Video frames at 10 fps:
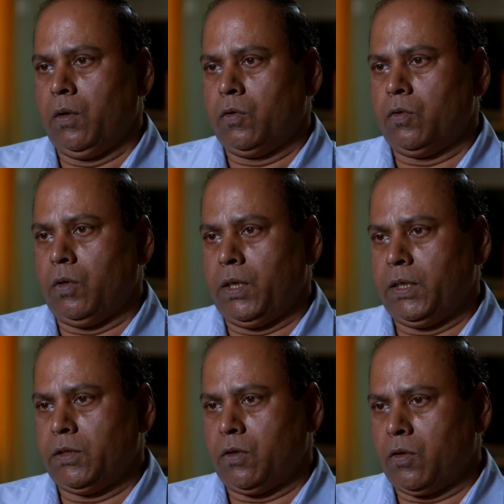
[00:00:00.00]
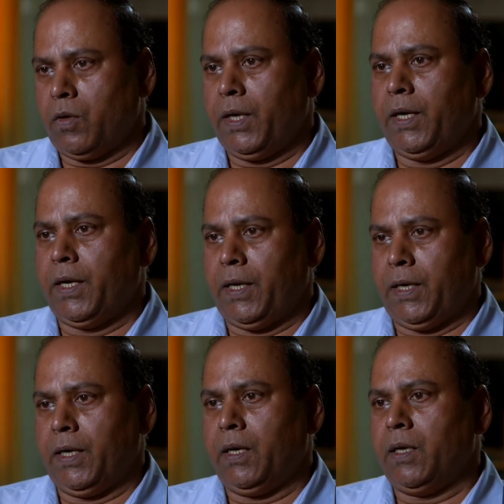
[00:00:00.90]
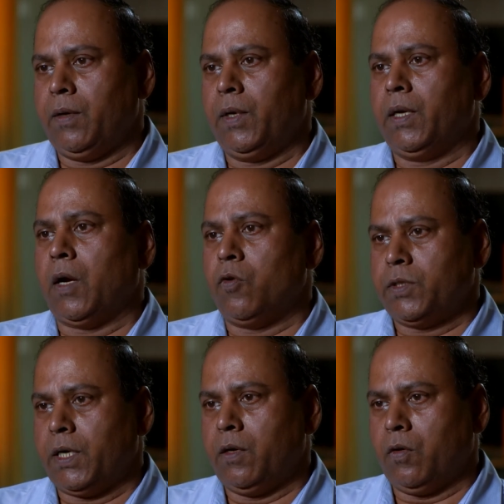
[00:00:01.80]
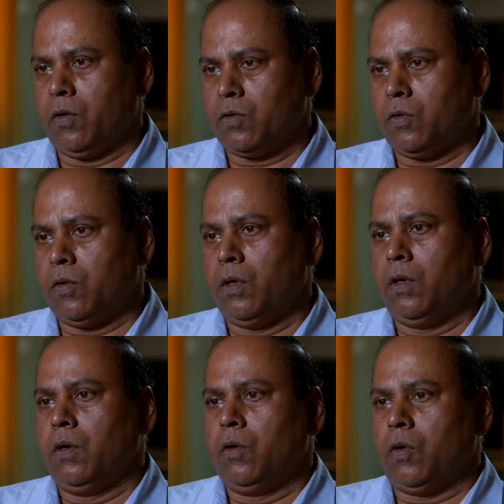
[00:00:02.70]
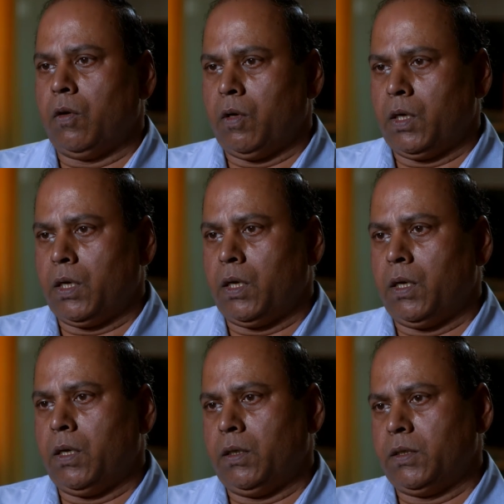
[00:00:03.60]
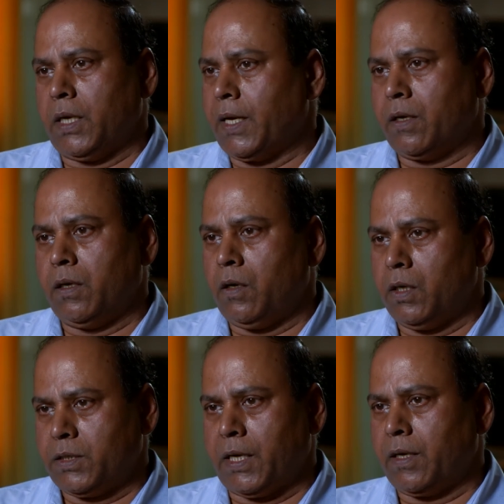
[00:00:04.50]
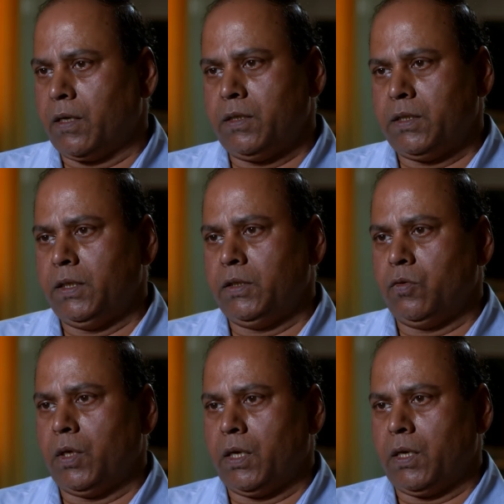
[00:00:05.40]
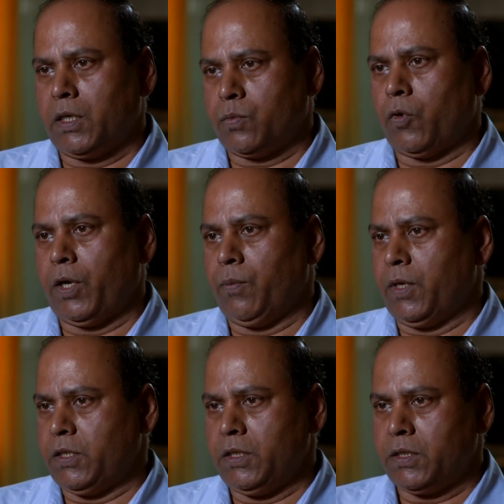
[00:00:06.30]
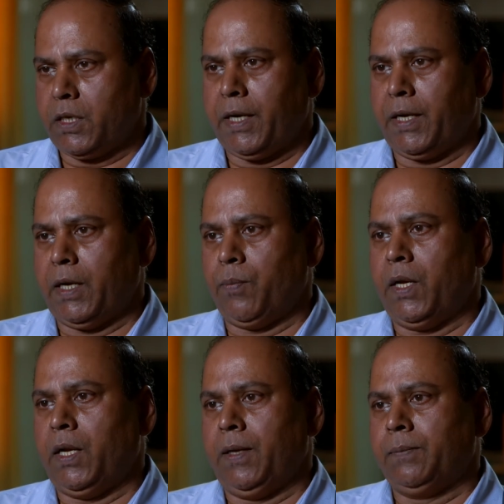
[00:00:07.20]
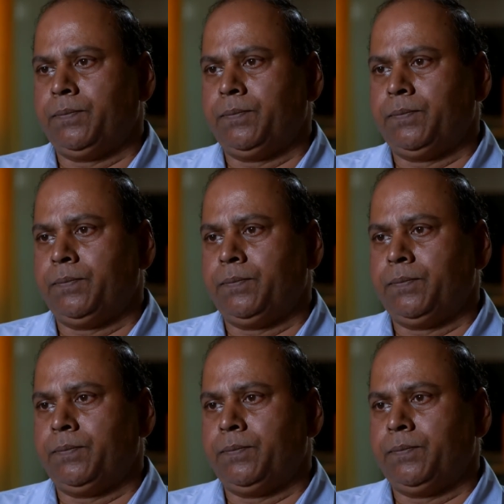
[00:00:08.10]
So, it is not only in India, even outside also to our uh, SARC, all SARC countries we are exporting machines like Nepal,